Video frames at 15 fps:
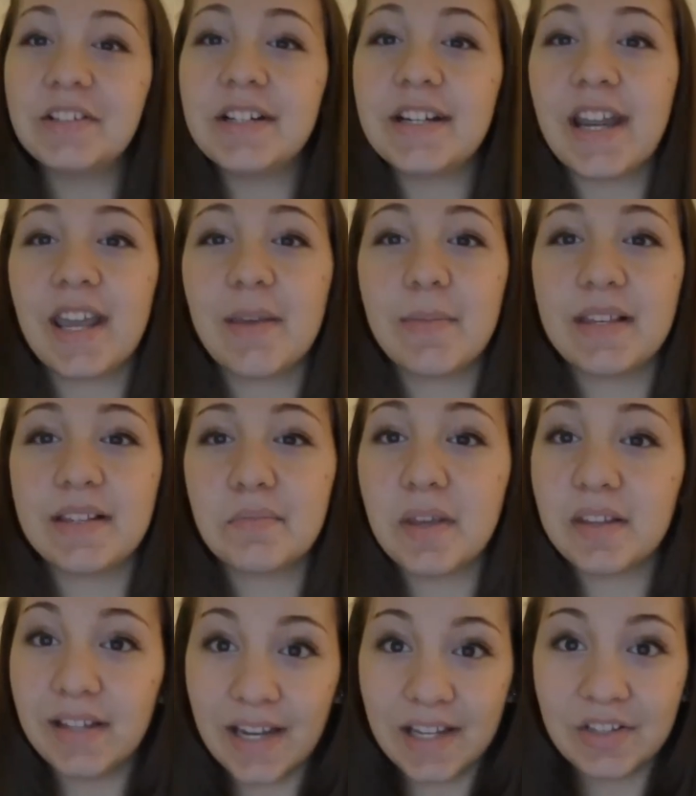her name is
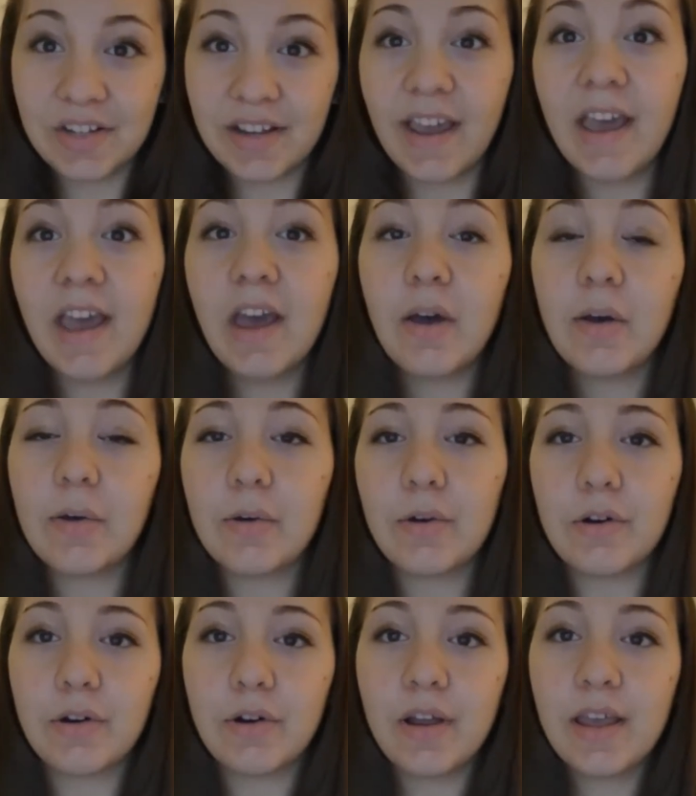Beatrice
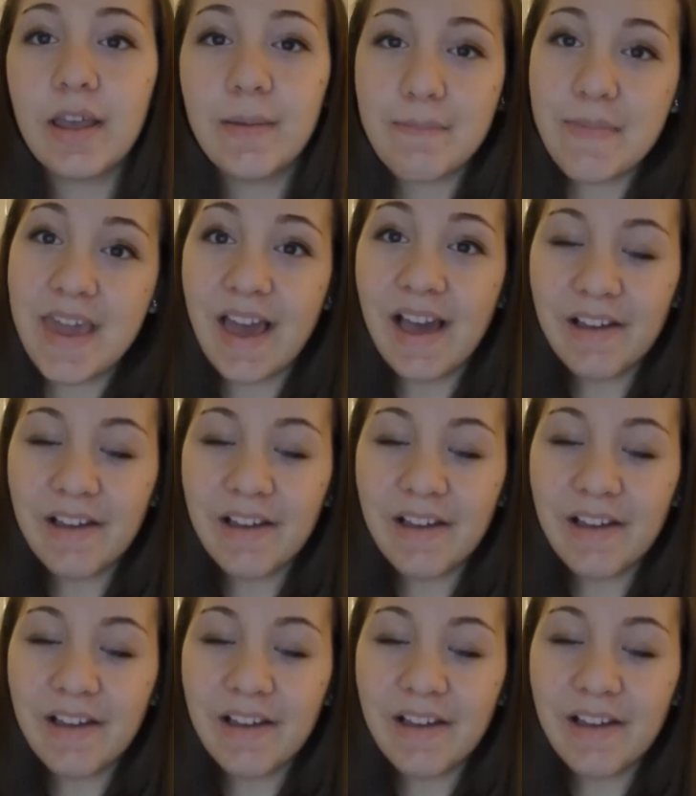or Bea